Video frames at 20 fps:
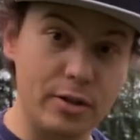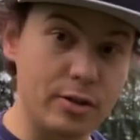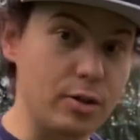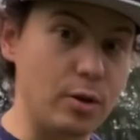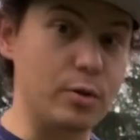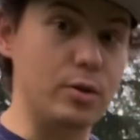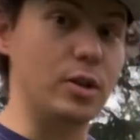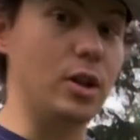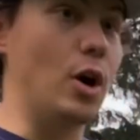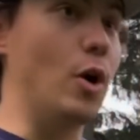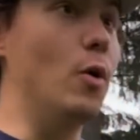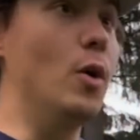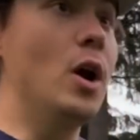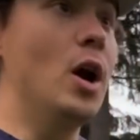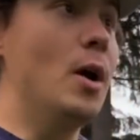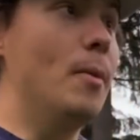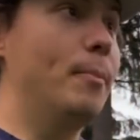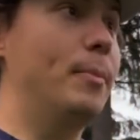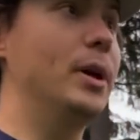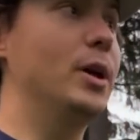are so slow
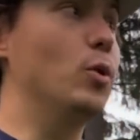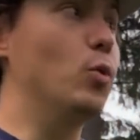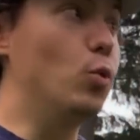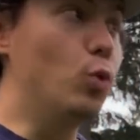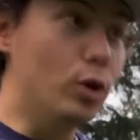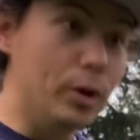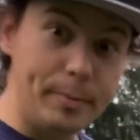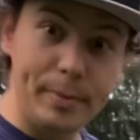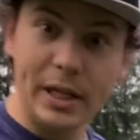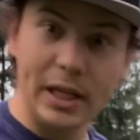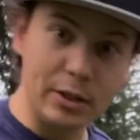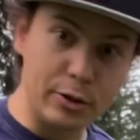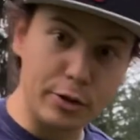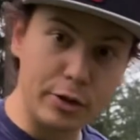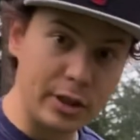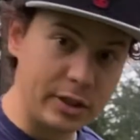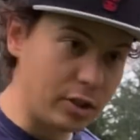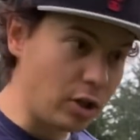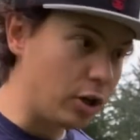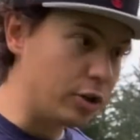but it would be
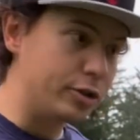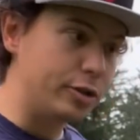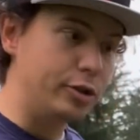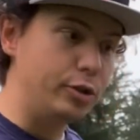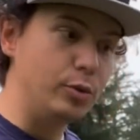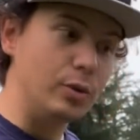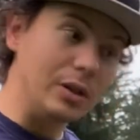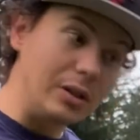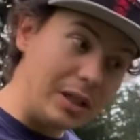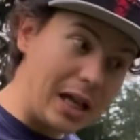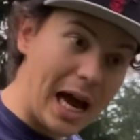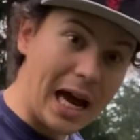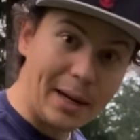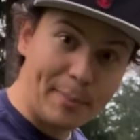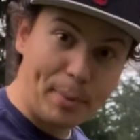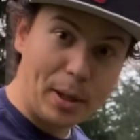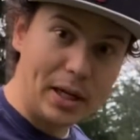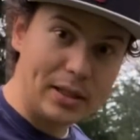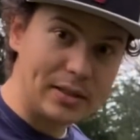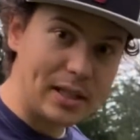interesting to also do a lag
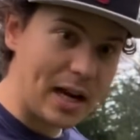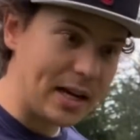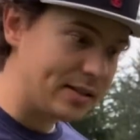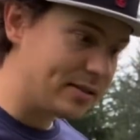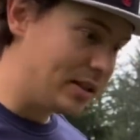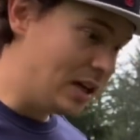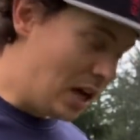putt test